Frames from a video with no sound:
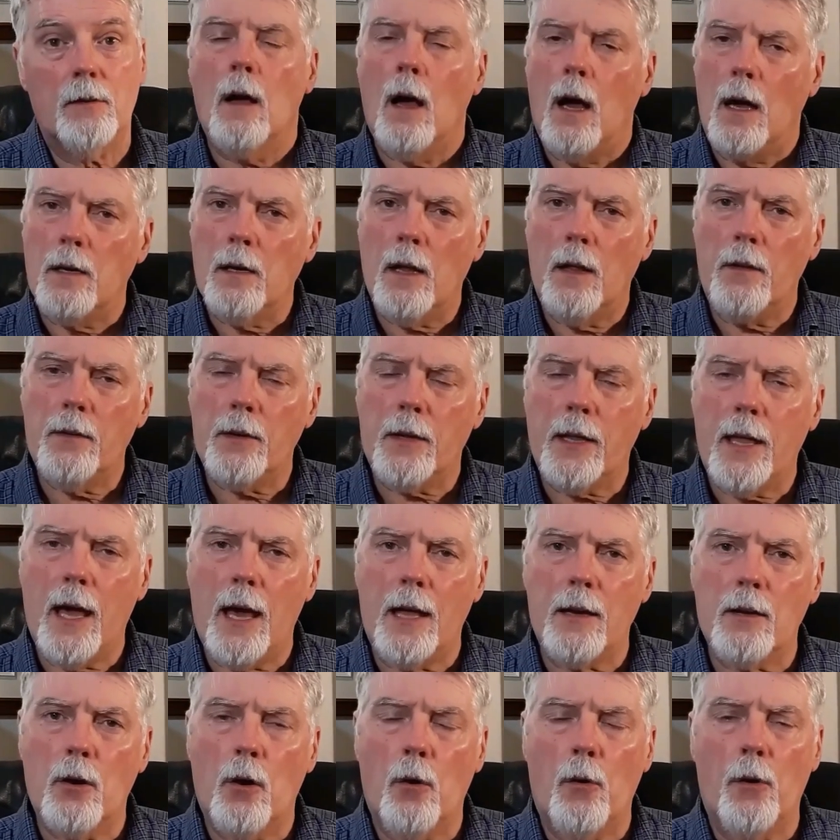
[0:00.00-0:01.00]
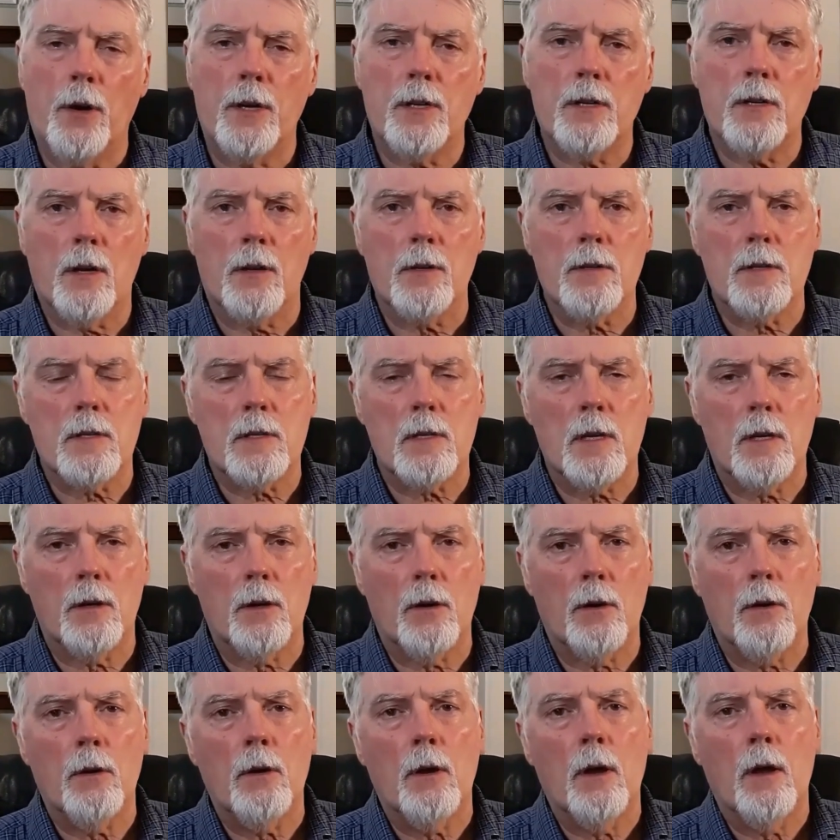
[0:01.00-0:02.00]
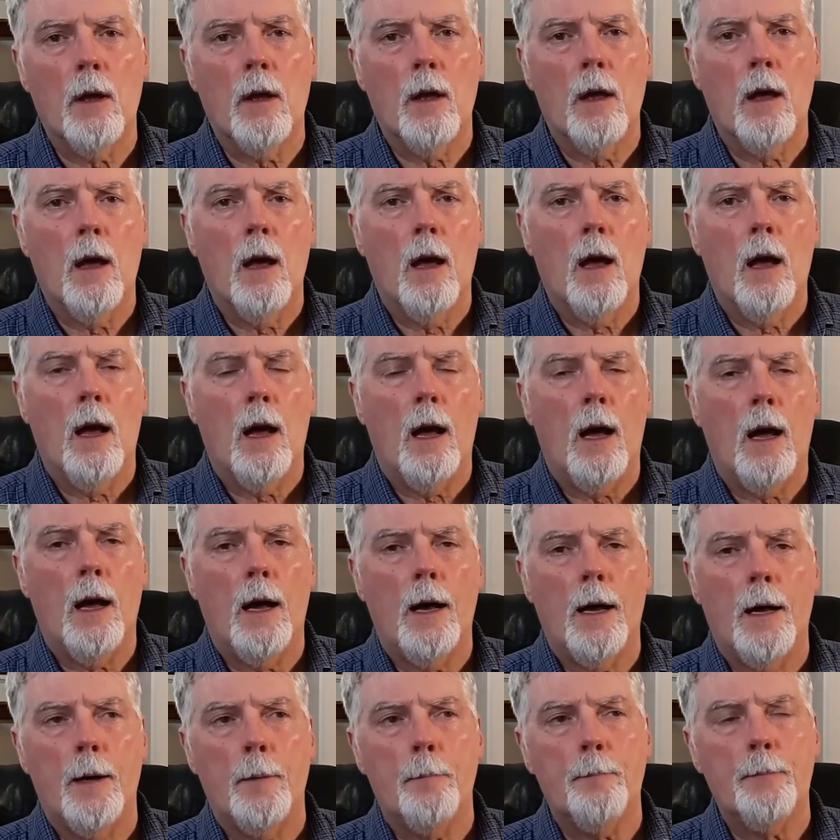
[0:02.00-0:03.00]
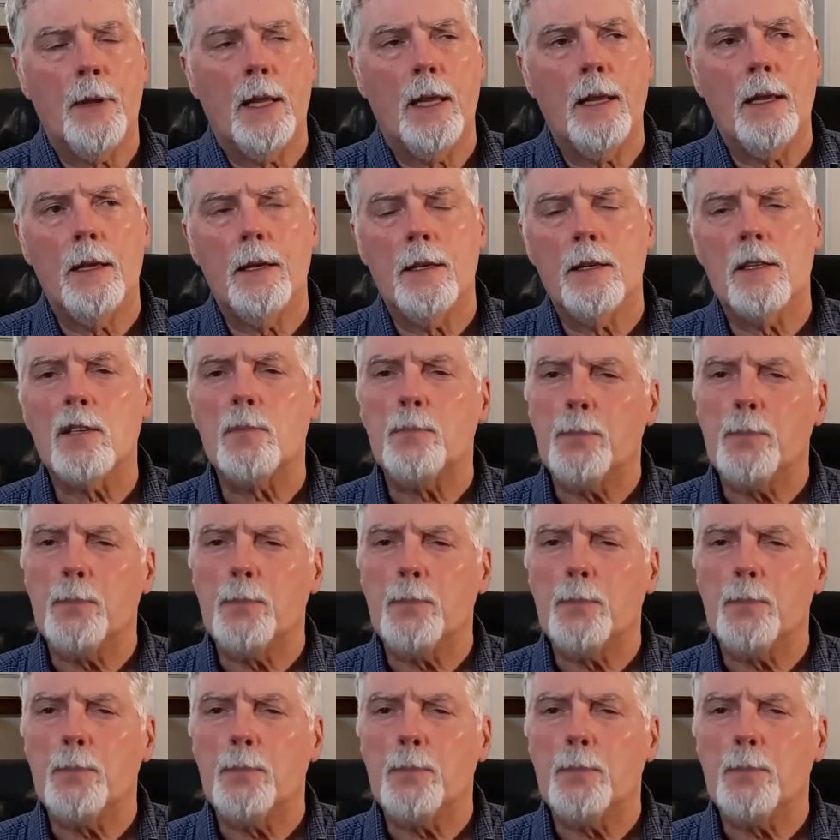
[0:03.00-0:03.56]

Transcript: Another category to consider is